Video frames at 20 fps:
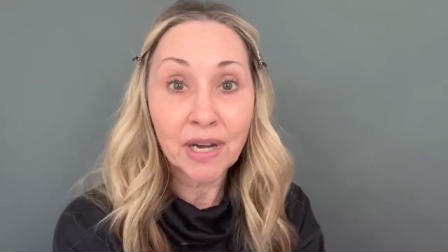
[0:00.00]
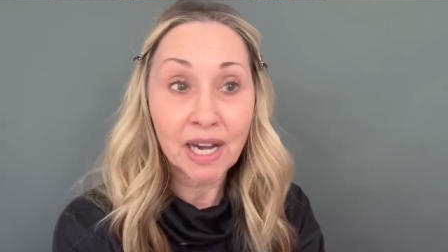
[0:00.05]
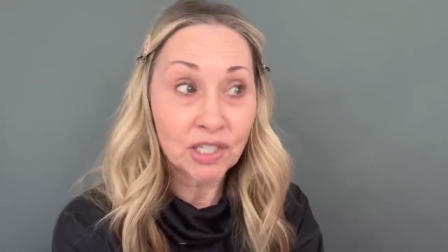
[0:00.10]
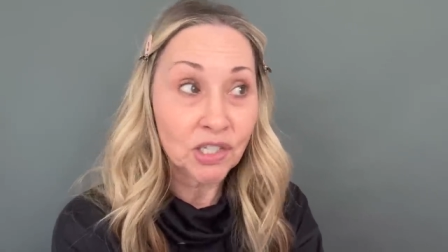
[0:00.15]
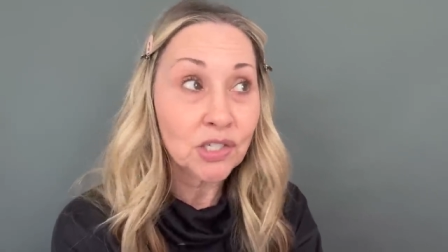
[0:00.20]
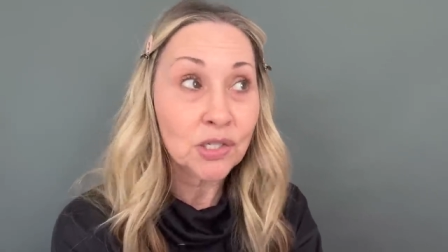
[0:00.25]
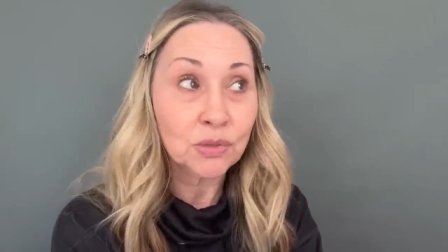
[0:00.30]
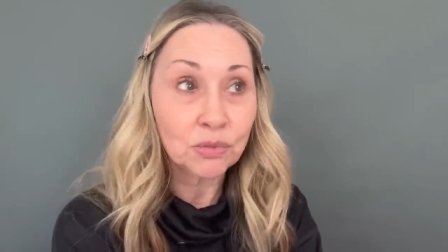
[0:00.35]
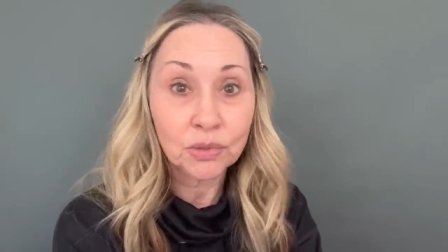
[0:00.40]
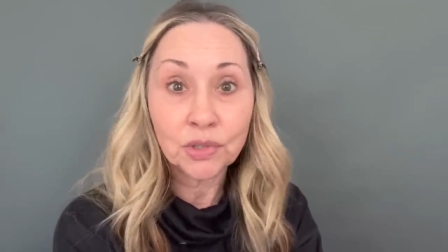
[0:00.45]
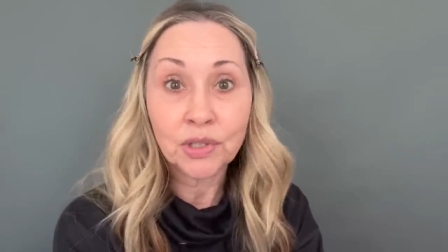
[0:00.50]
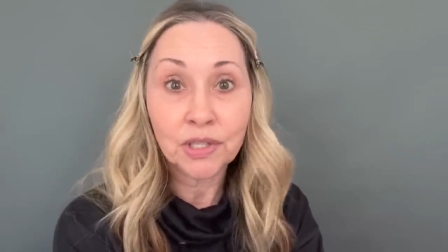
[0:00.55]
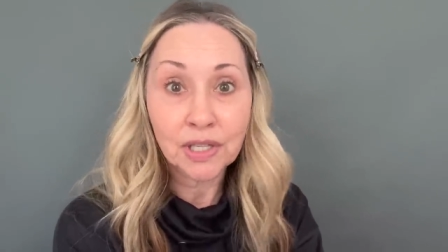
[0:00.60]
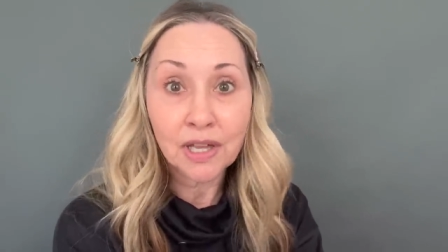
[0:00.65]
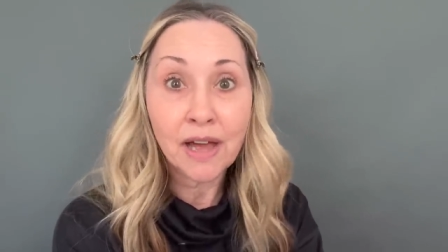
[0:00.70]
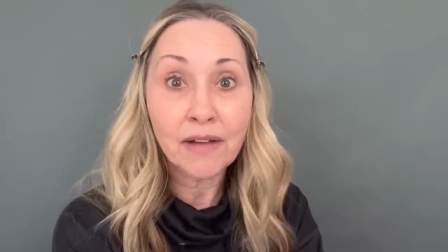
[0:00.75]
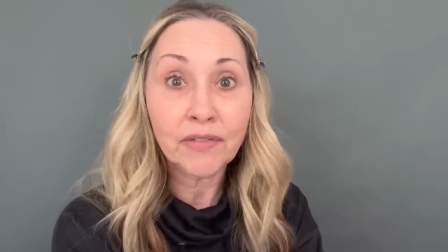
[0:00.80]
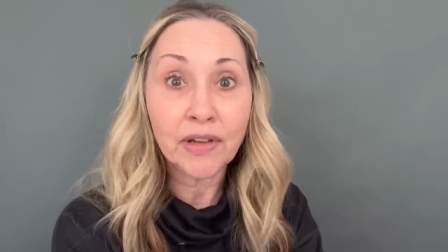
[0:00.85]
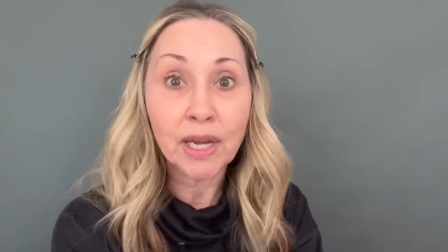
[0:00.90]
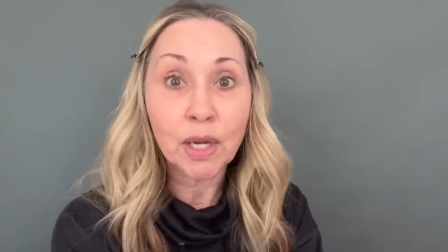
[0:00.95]
I just really
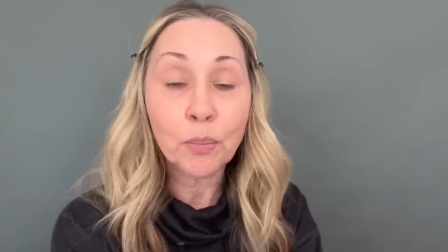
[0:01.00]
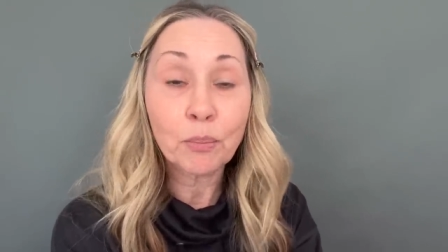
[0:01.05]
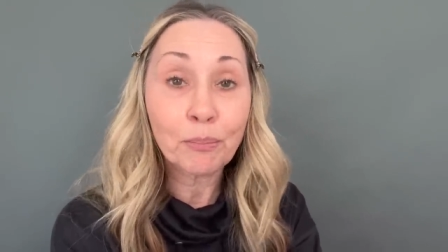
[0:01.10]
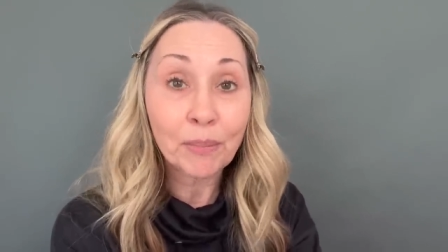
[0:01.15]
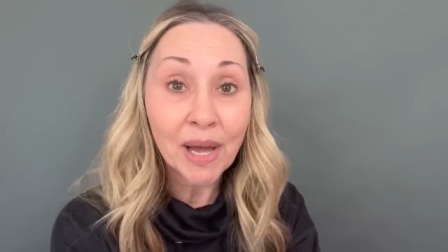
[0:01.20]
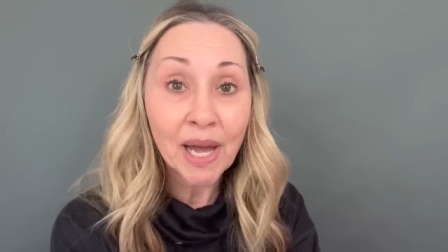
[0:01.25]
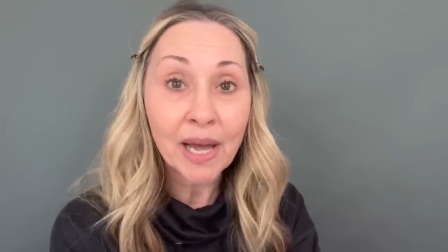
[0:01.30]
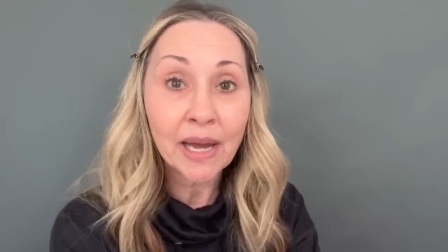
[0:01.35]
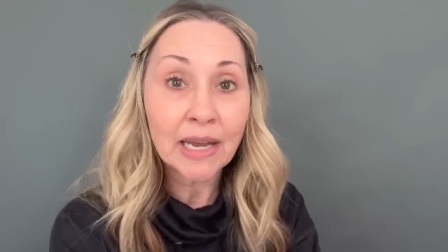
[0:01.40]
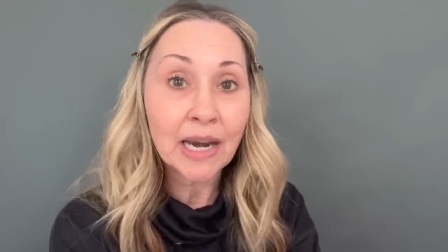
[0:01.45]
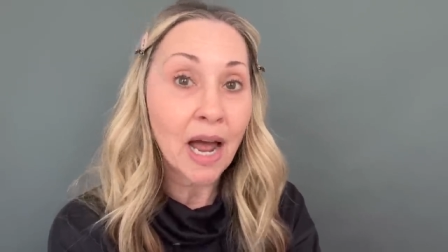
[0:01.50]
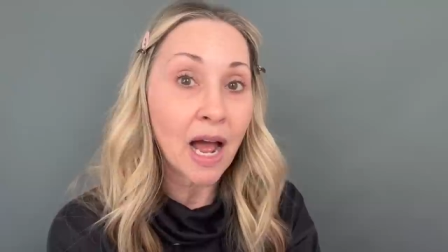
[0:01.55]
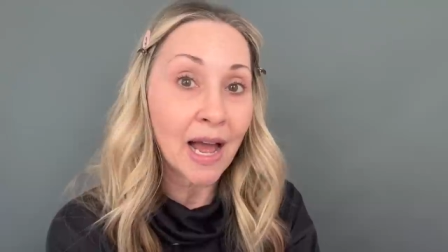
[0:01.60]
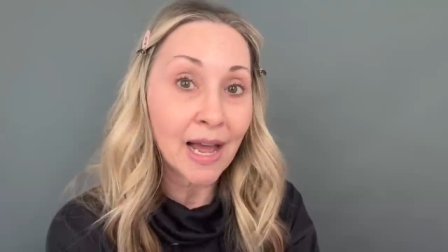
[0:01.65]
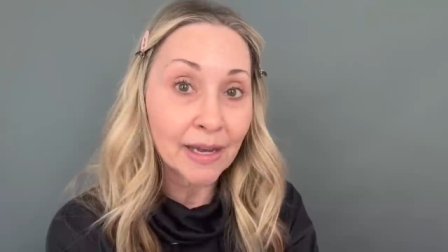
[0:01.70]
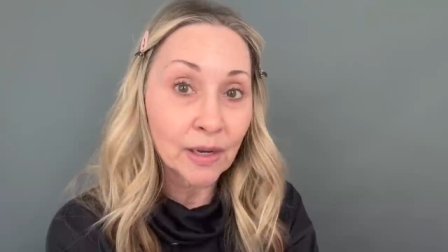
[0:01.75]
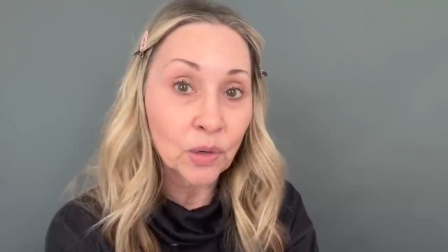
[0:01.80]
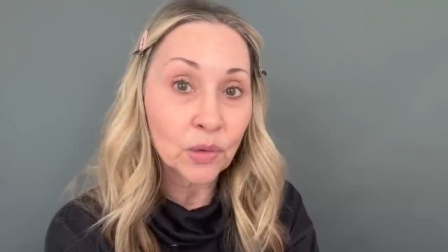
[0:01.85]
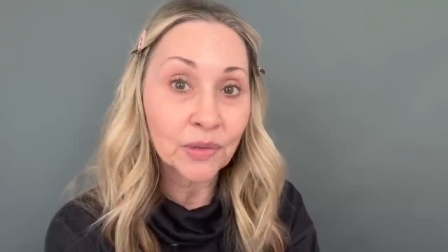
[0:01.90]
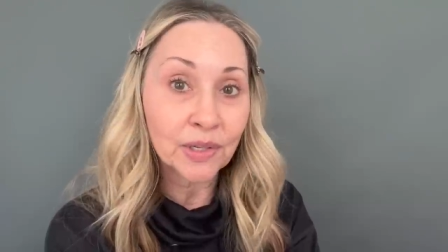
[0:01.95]
love it. But
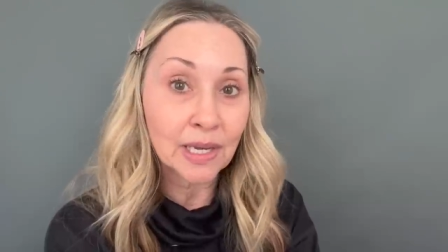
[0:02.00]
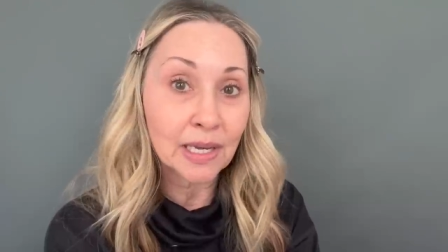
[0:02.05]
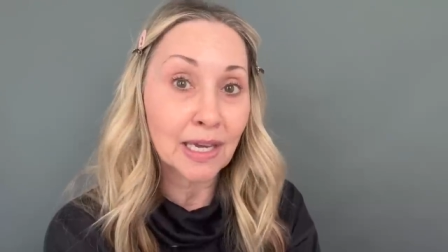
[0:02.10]
I only